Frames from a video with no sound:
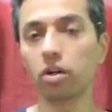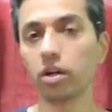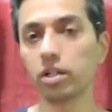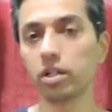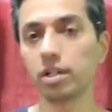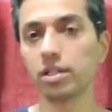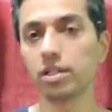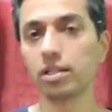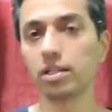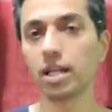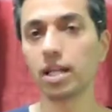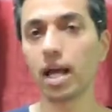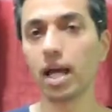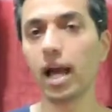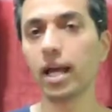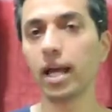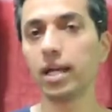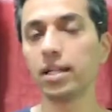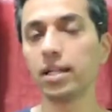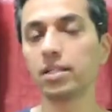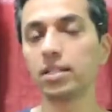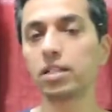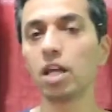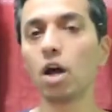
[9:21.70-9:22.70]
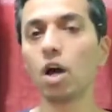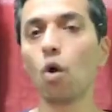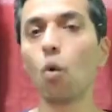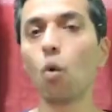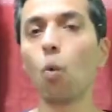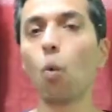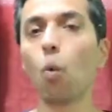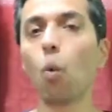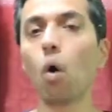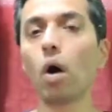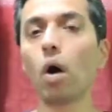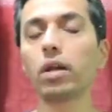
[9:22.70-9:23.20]
chakra decides
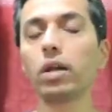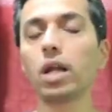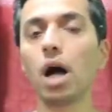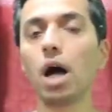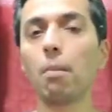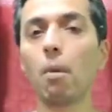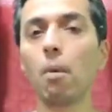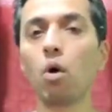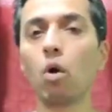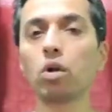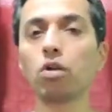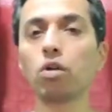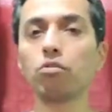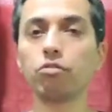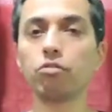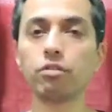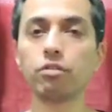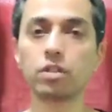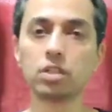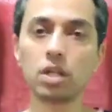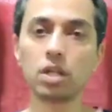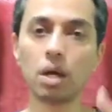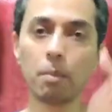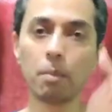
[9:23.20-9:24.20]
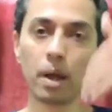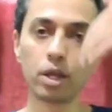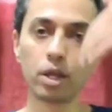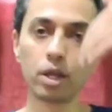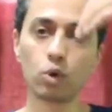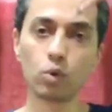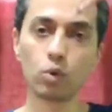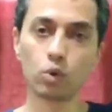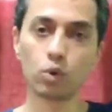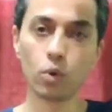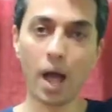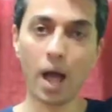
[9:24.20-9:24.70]
what amount of wisdom are
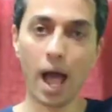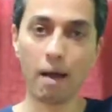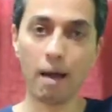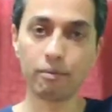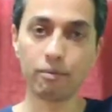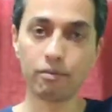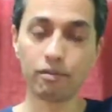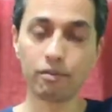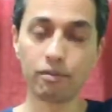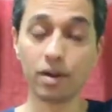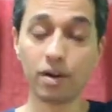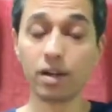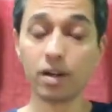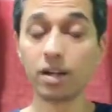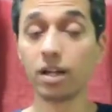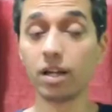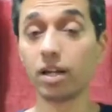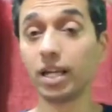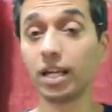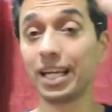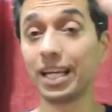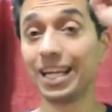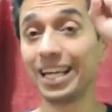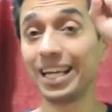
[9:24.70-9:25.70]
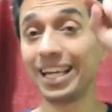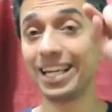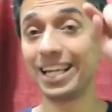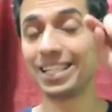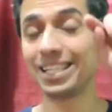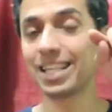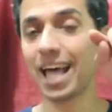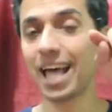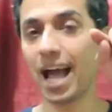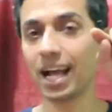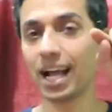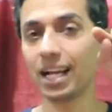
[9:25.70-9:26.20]
you going to have.
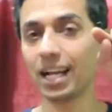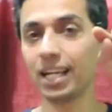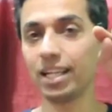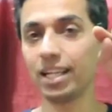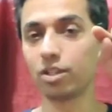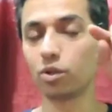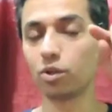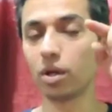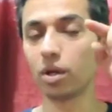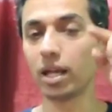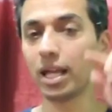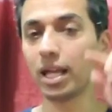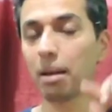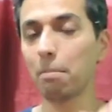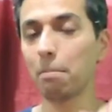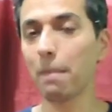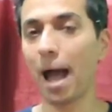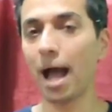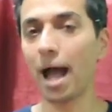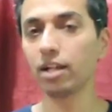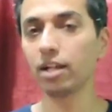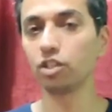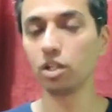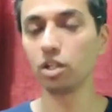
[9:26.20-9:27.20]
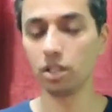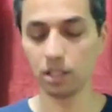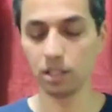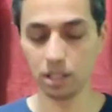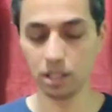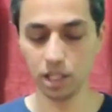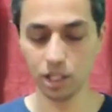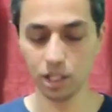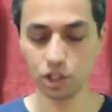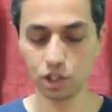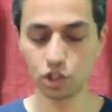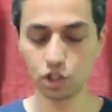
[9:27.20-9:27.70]
Exactly. So,
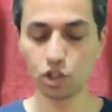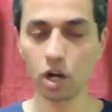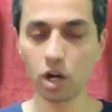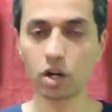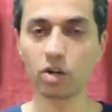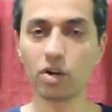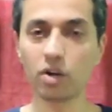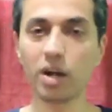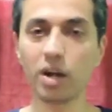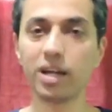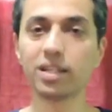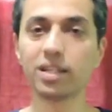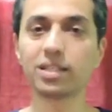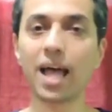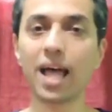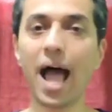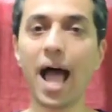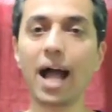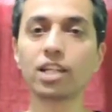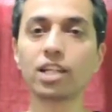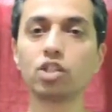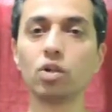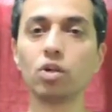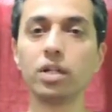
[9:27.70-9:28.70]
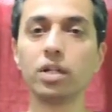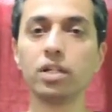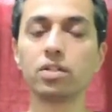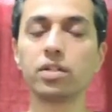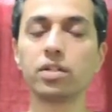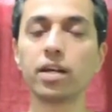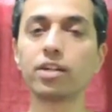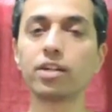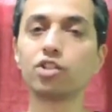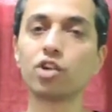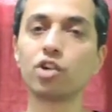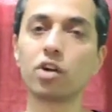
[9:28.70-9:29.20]
imagine this chakra is actually,
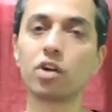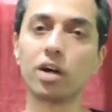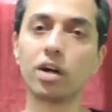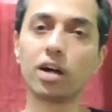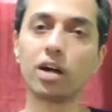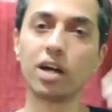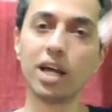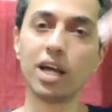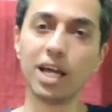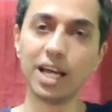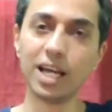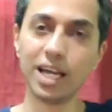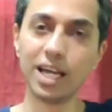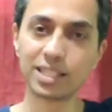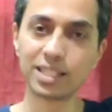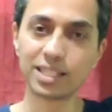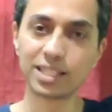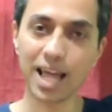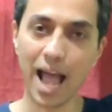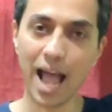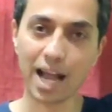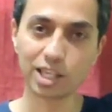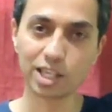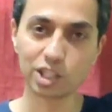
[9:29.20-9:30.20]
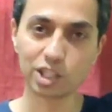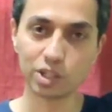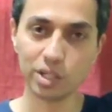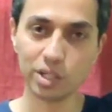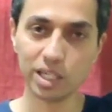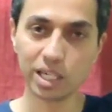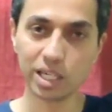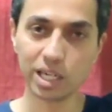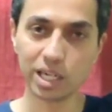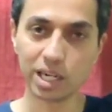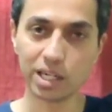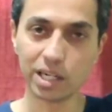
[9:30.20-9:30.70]
sex chakra is
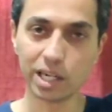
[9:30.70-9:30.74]
actually